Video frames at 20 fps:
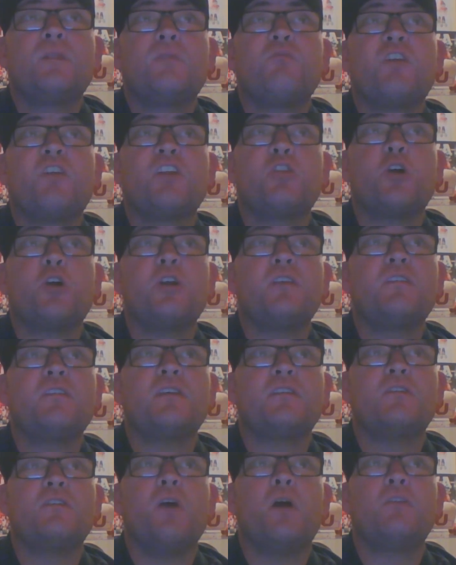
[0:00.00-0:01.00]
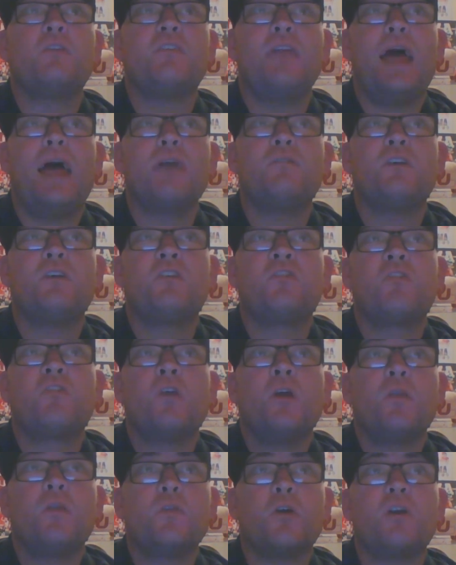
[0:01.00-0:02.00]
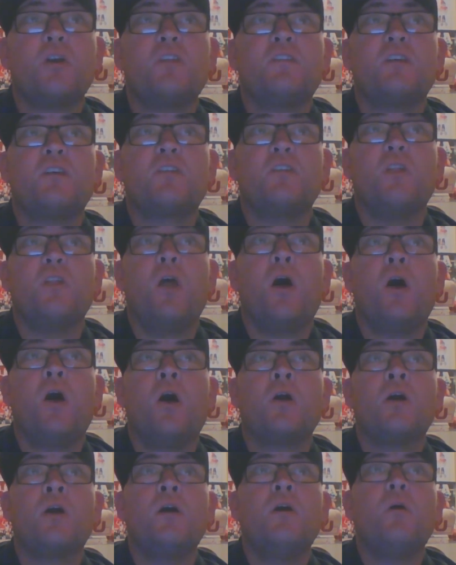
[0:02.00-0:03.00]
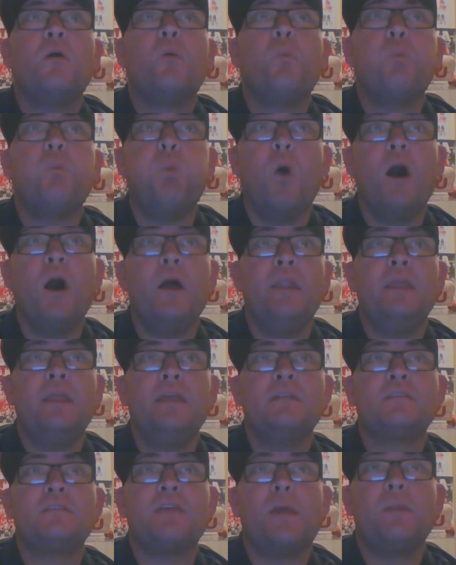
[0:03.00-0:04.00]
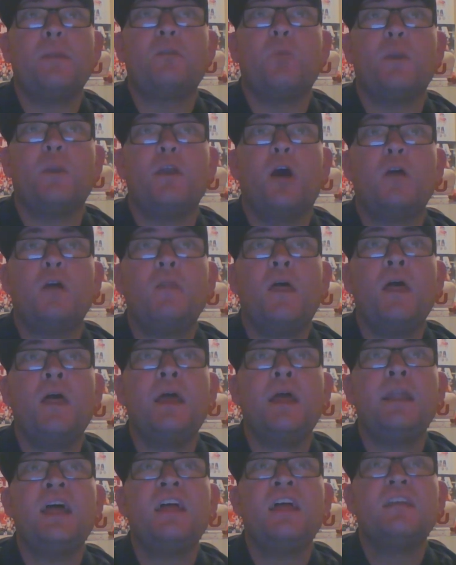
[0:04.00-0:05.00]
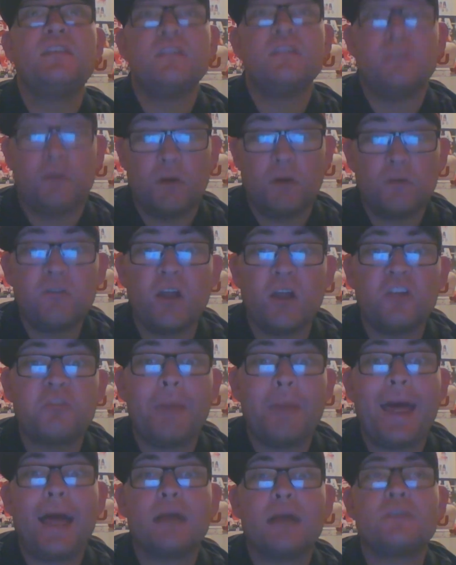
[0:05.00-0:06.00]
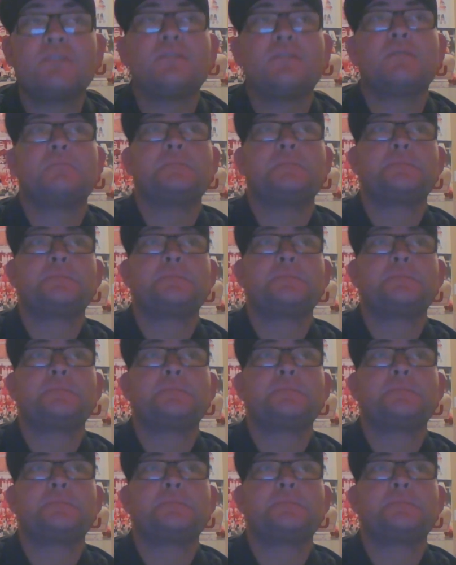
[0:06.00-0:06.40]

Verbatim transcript: for 36 yards in average, 36 along, one inside the 20 yard line, zero touchbacks.